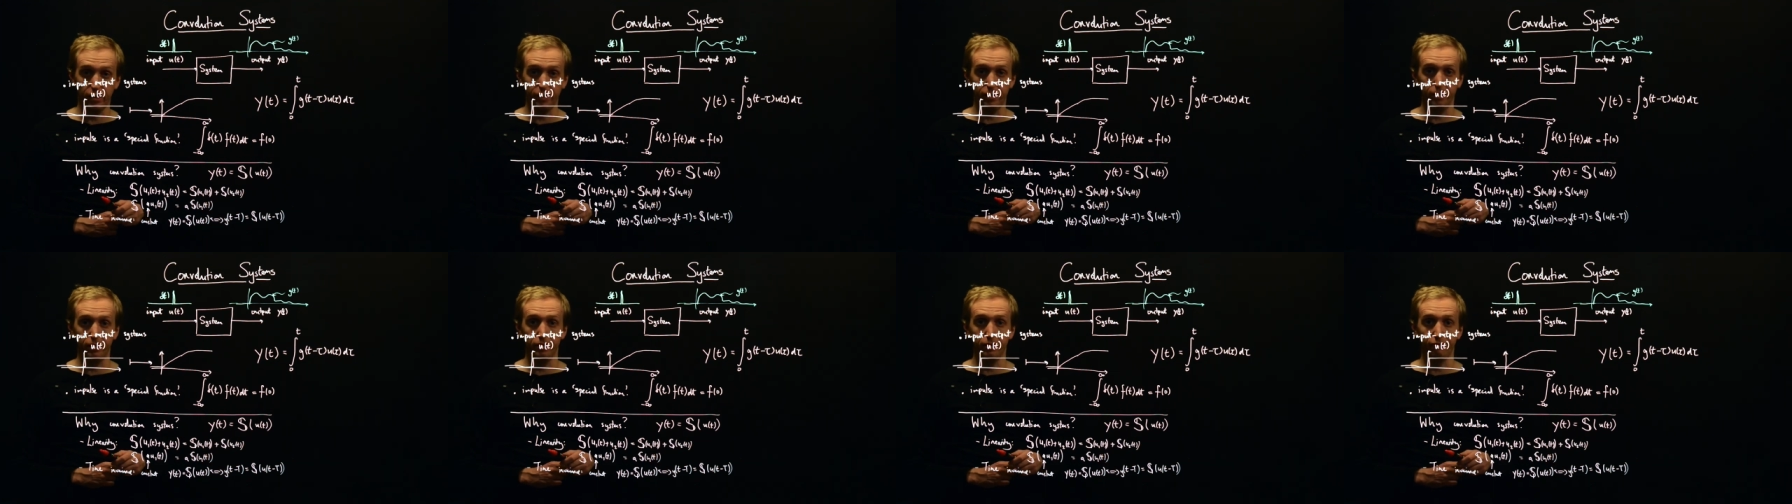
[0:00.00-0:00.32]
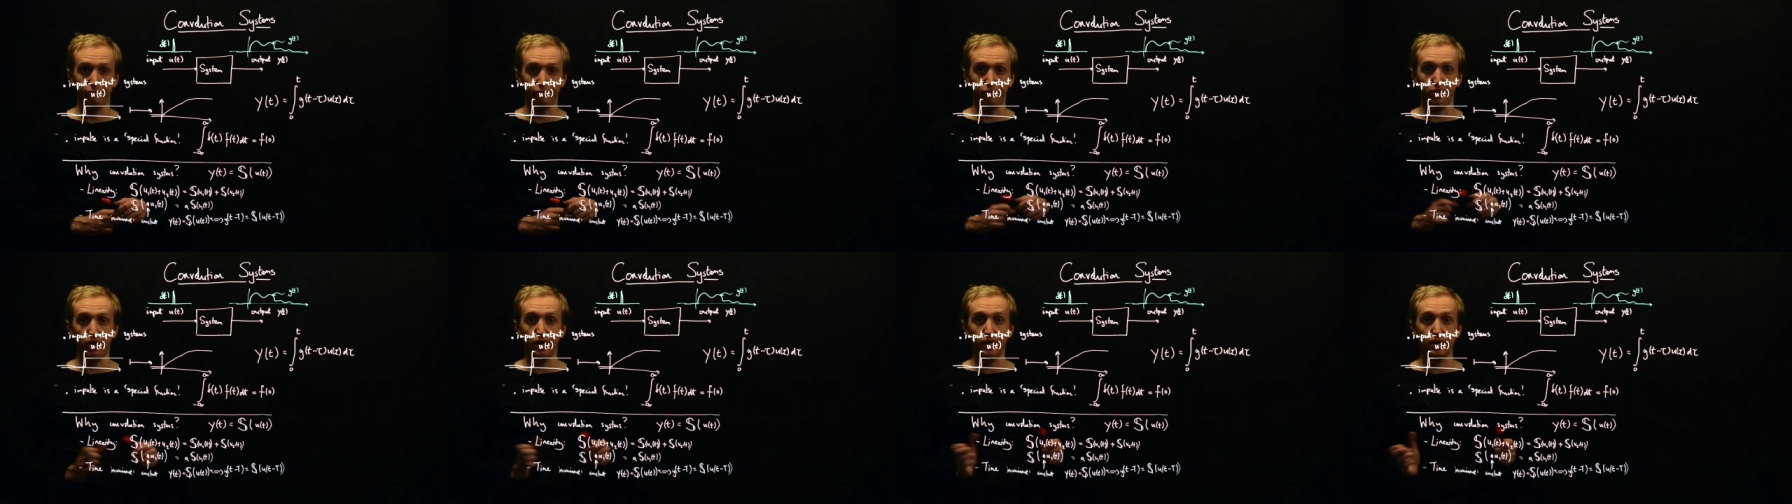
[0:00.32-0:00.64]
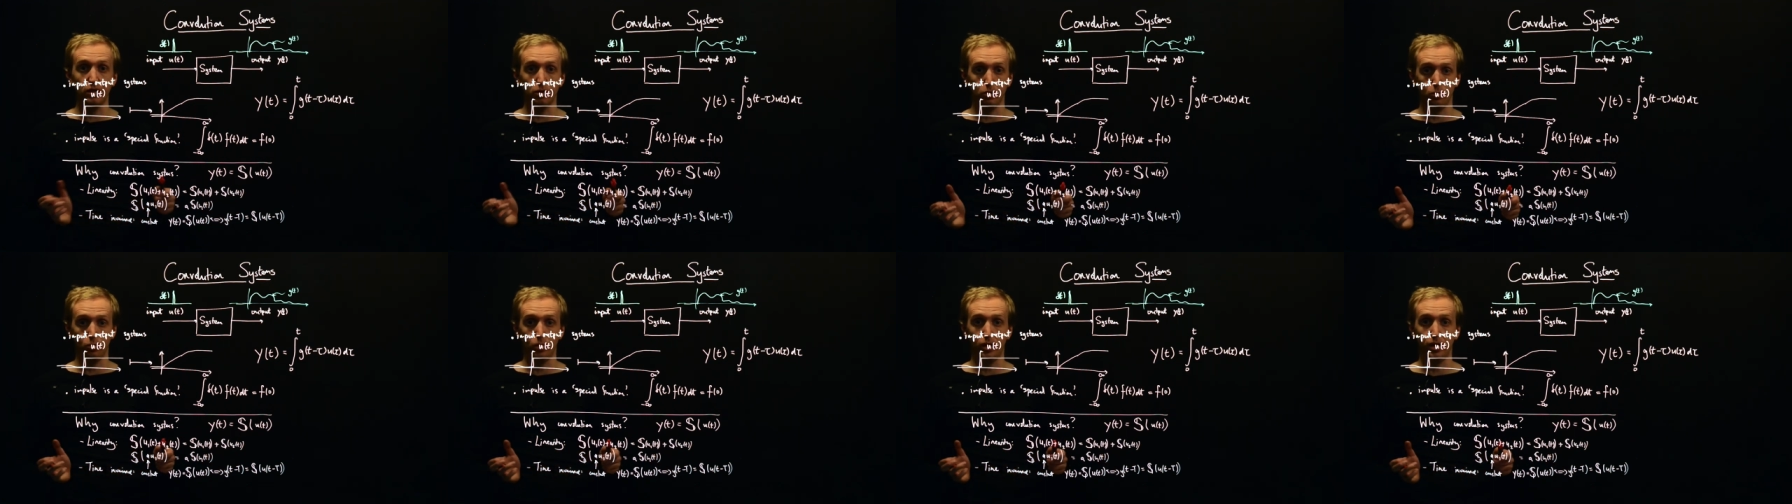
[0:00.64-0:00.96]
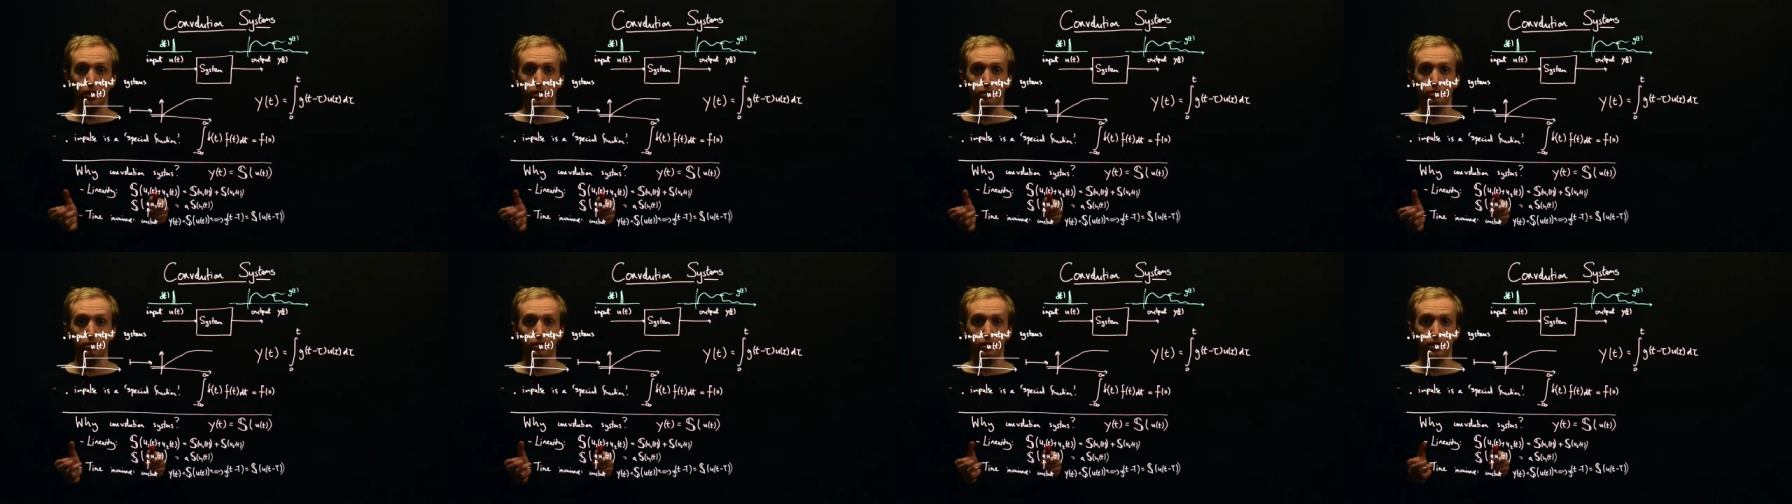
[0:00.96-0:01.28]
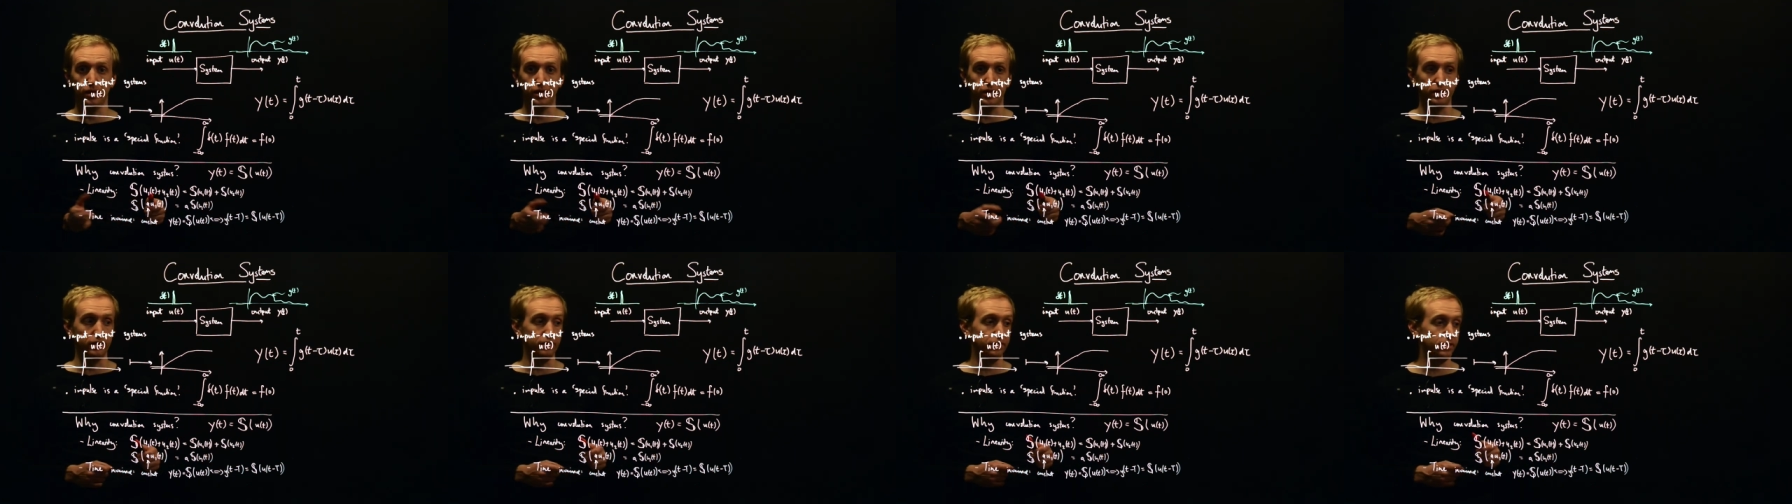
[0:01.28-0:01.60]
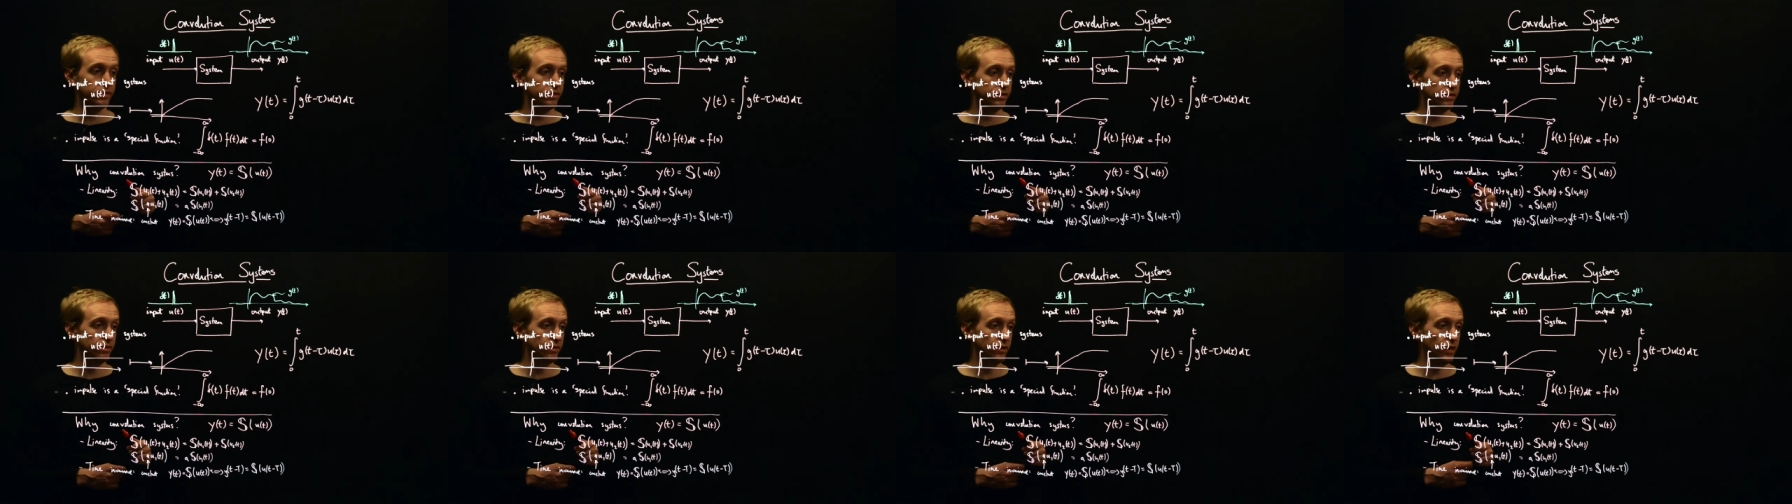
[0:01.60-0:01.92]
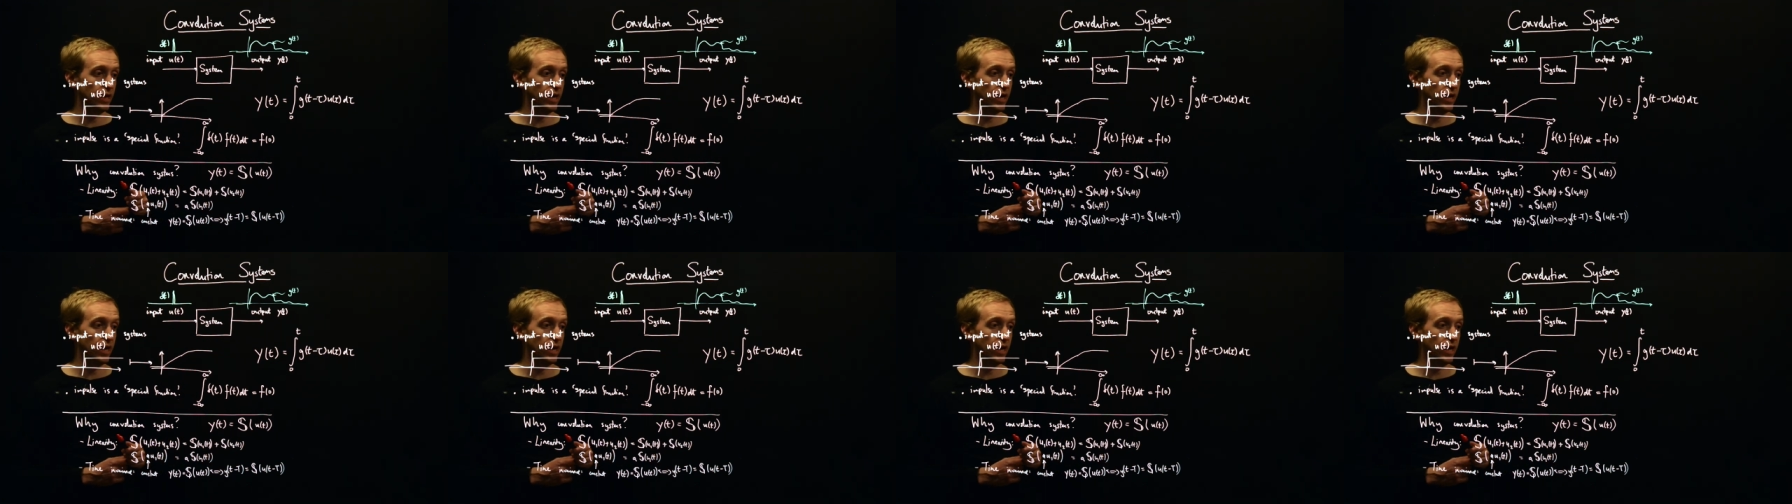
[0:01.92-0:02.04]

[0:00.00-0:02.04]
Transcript: and the final one is